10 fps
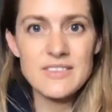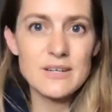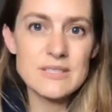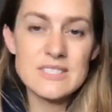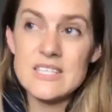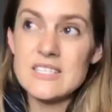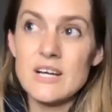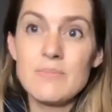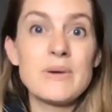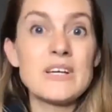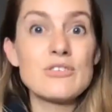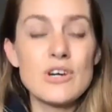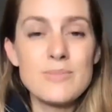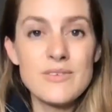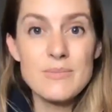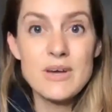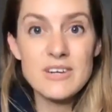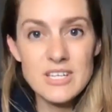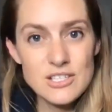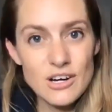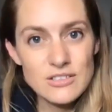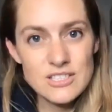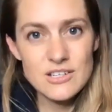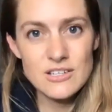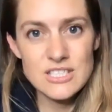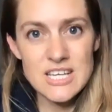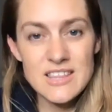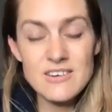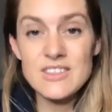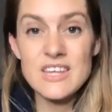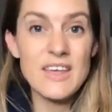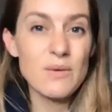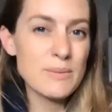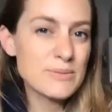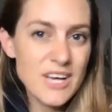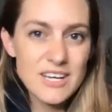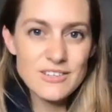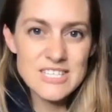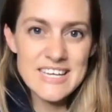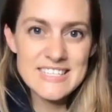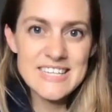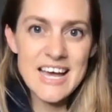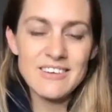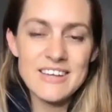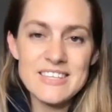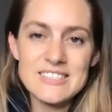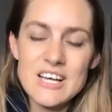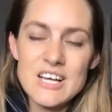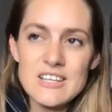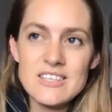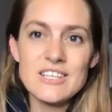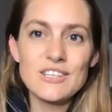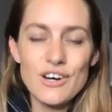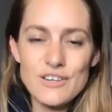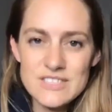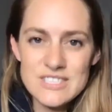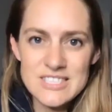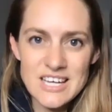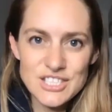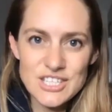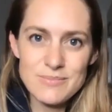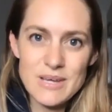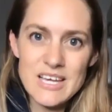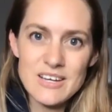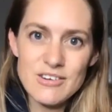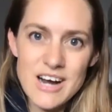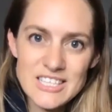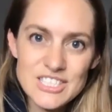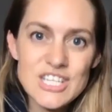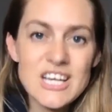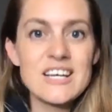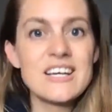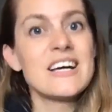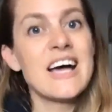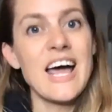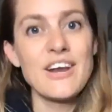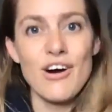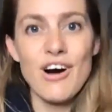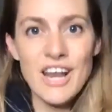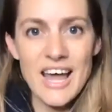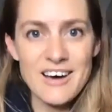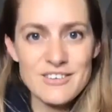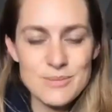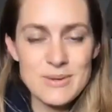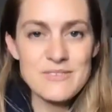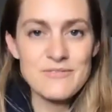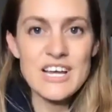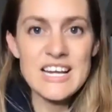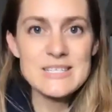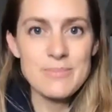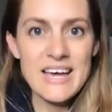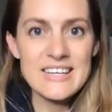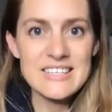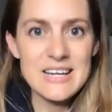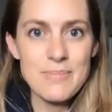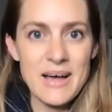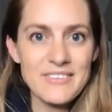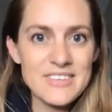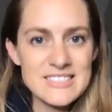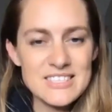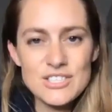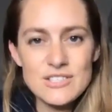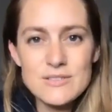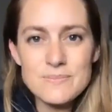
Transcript: There was a big group of American doctors got together, and then their website got taken down. Like there's a lot of discussion being crushed and not allowed to be freely debated about these issues.